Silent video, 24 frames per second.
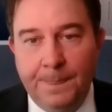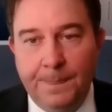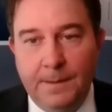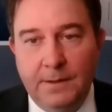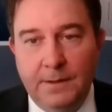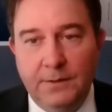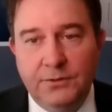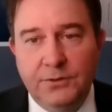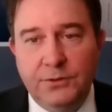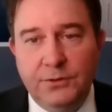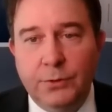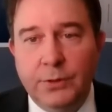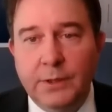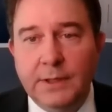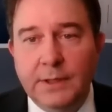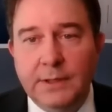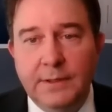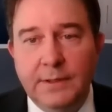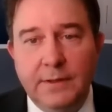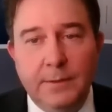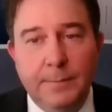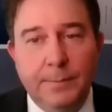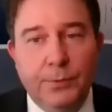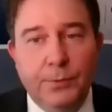
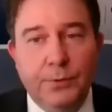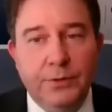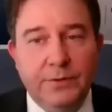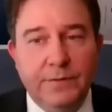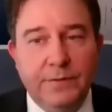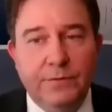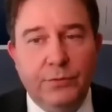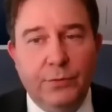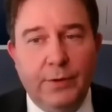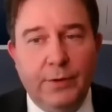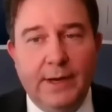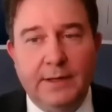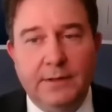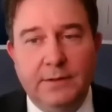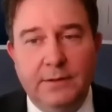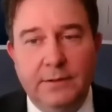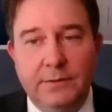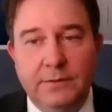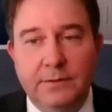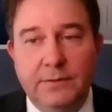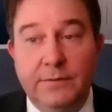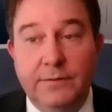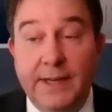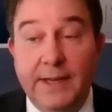Historically, the boards of
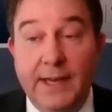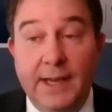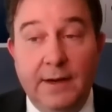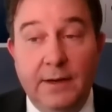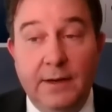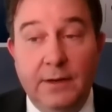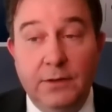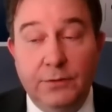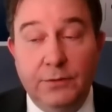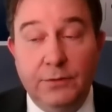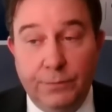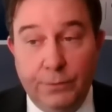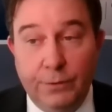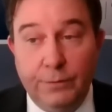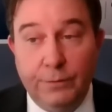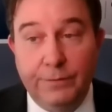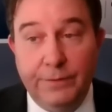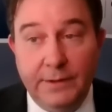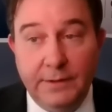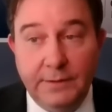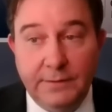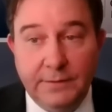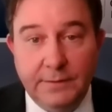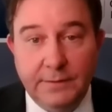directors of Canada's
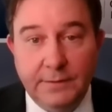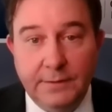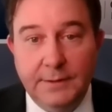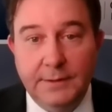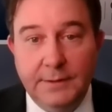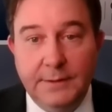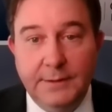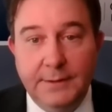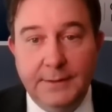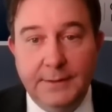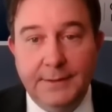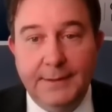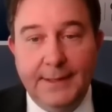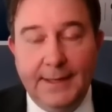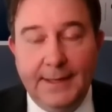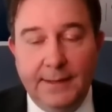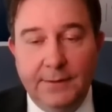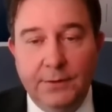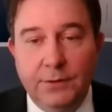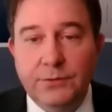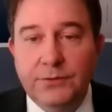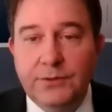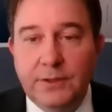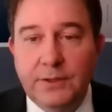FERFIs and
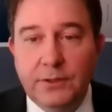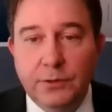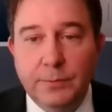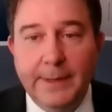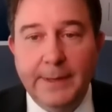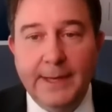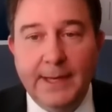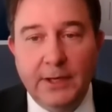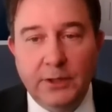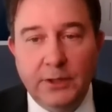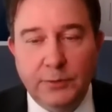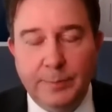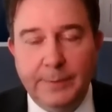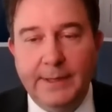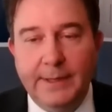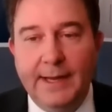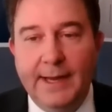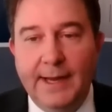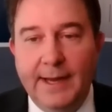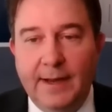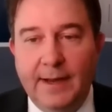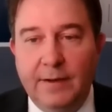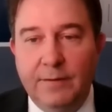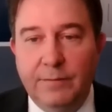their senior management
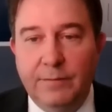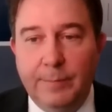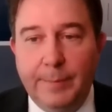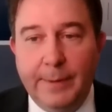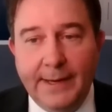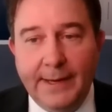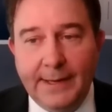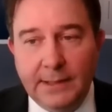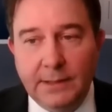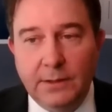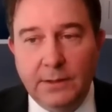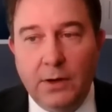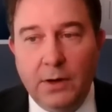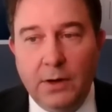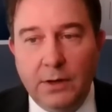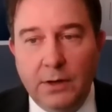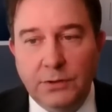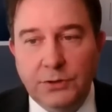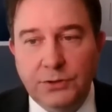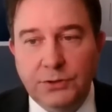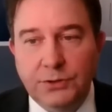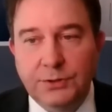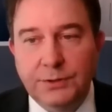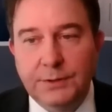have, by and
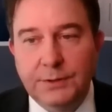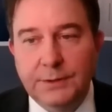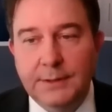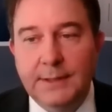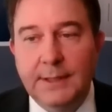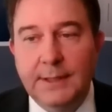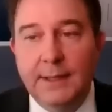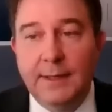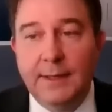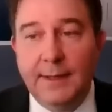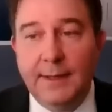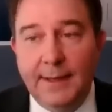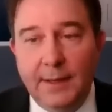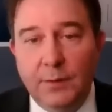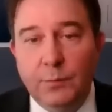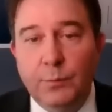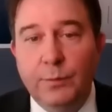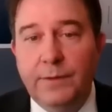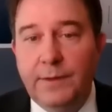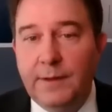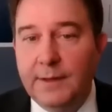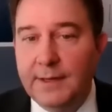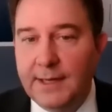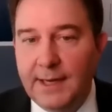large, and
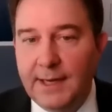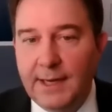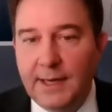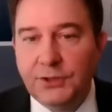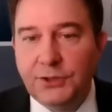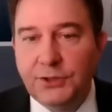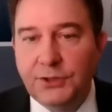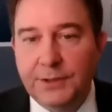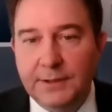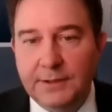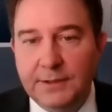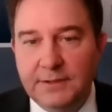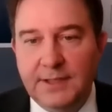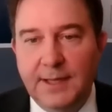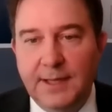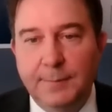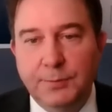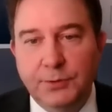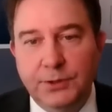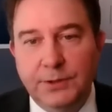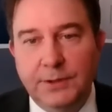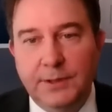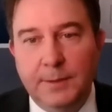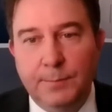with the occasional
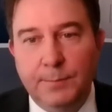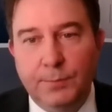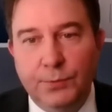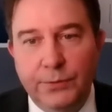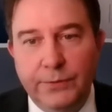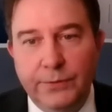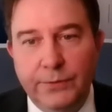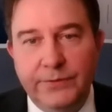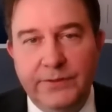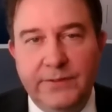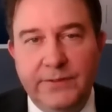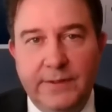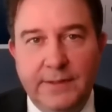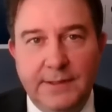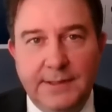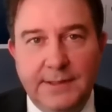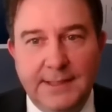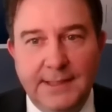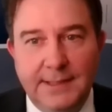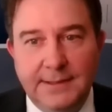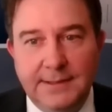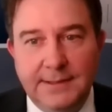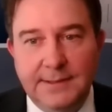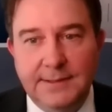exception that proves the
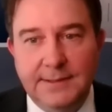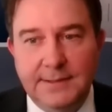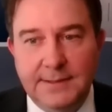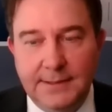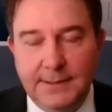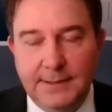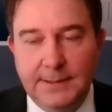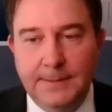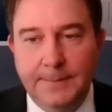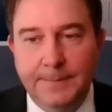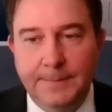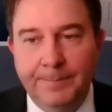tendency,